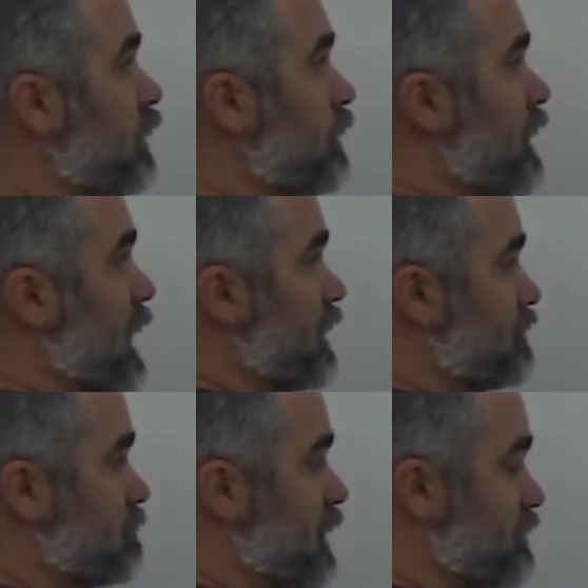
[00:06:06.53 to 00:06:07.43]
That
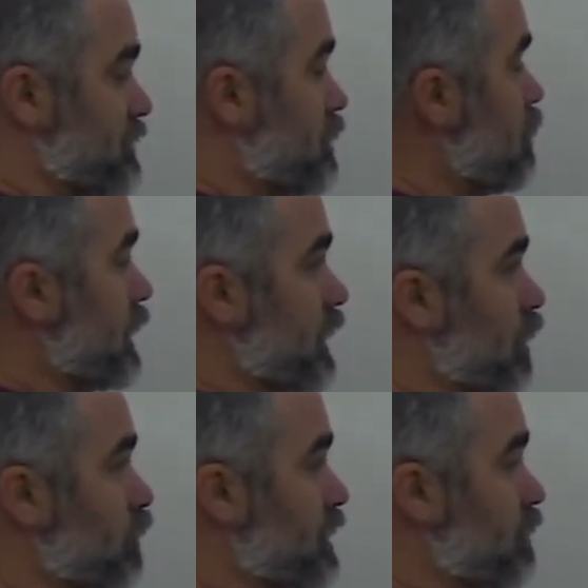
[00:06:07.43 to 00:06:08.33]
gives me a 0. Again, I
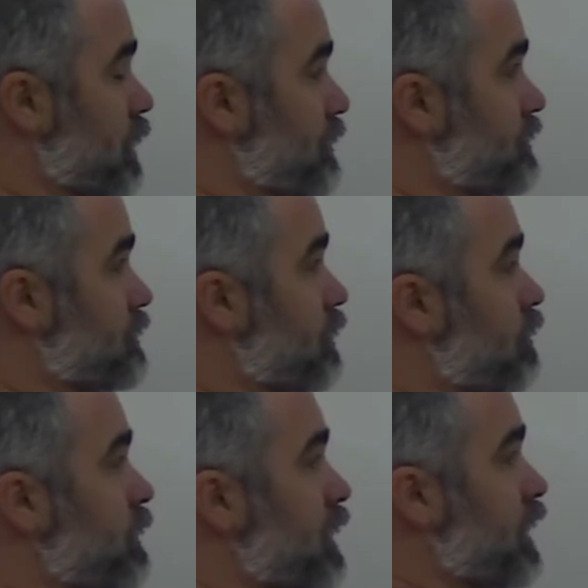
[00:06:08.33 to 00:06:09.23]
don't need to write the
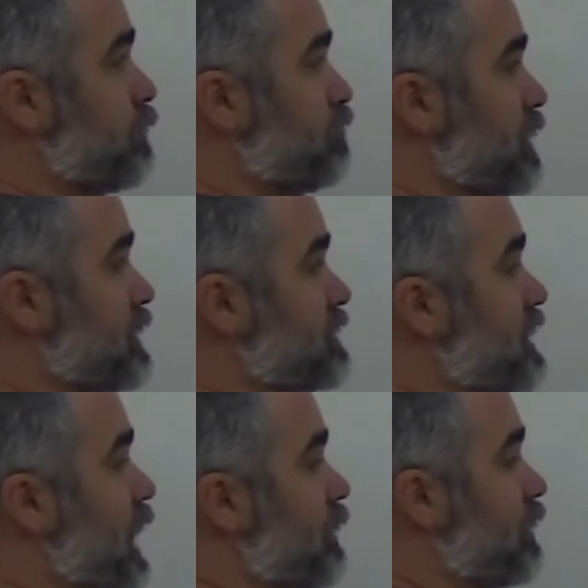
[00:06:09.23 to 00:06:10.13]
0. I'm going to bring this
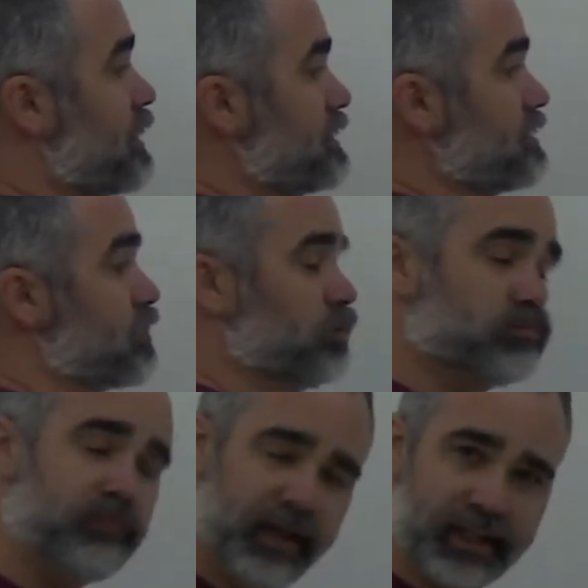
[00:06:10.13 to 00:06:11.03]
down. Now, this is a
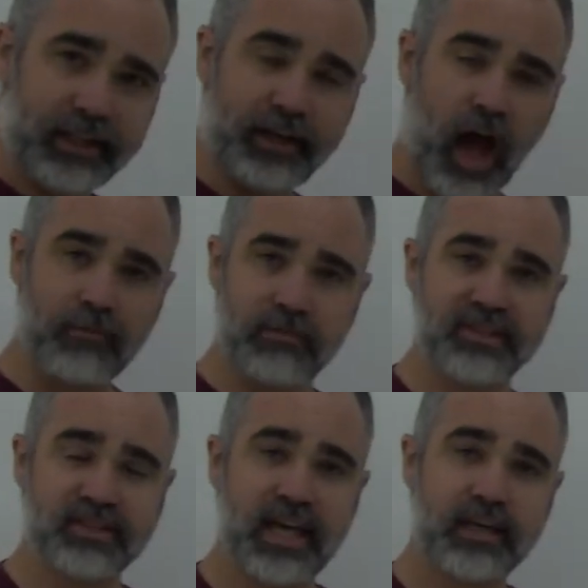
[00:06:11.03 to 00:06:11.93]
really common
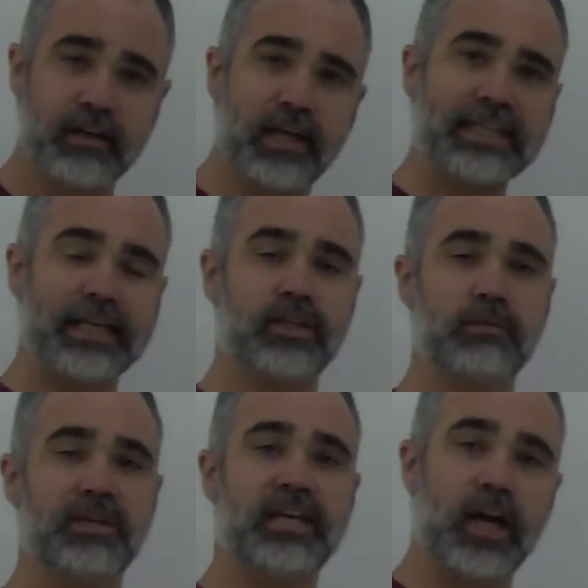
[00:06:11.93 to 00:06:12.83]
mistake. I'd like you
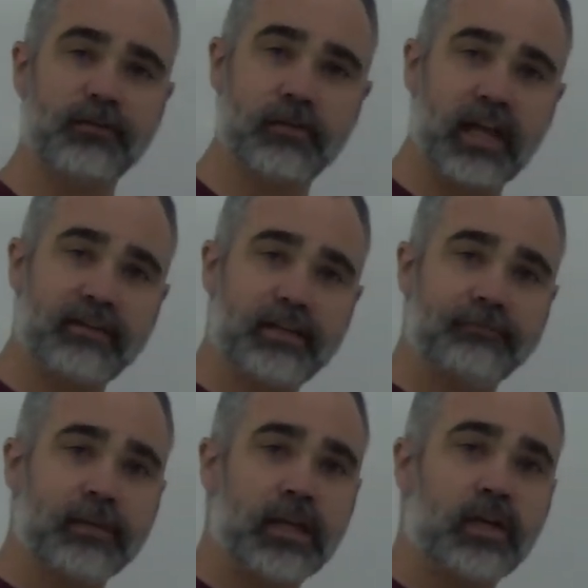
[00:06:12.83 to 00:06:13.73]
to be careful of
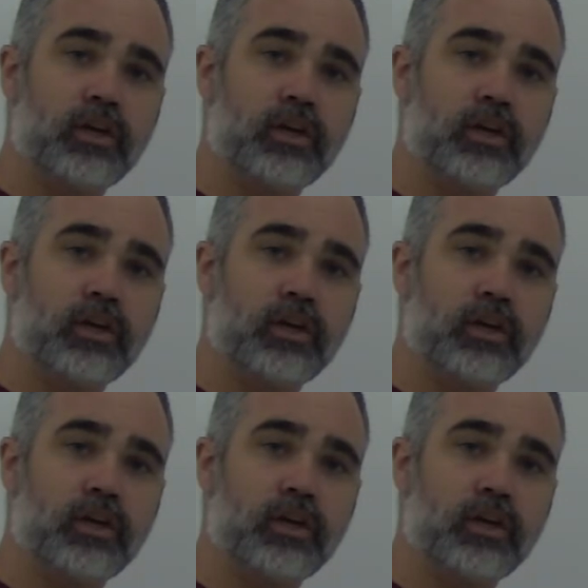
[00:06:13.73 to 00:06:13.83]
it.